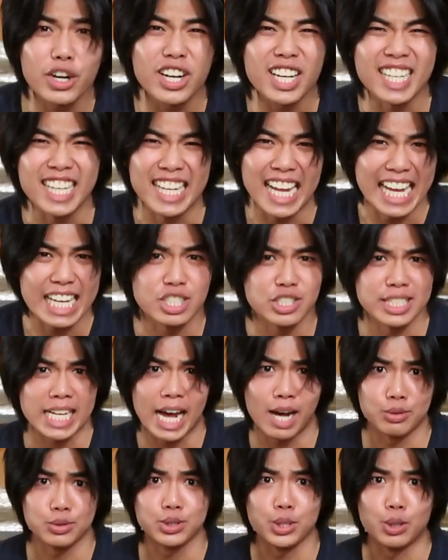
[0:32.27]
are in an Asian
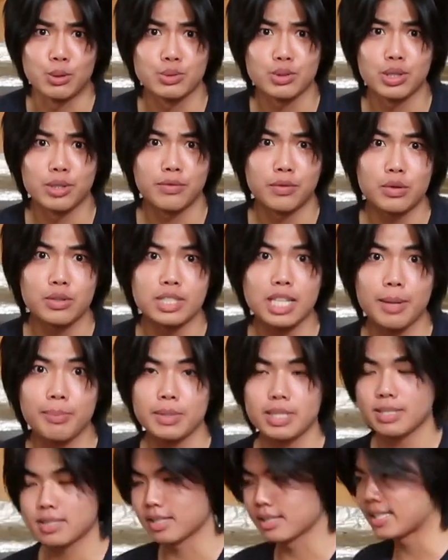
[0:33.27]
household, so the first
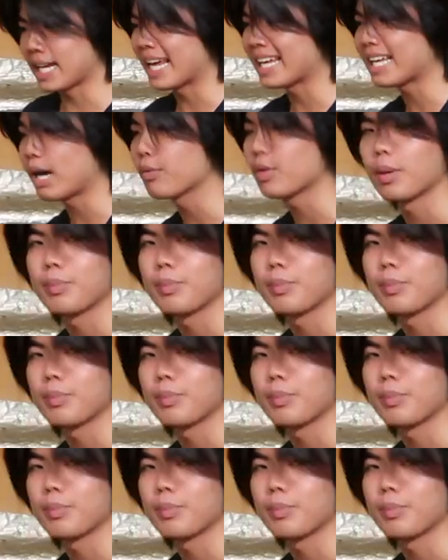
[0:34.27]
step is to take out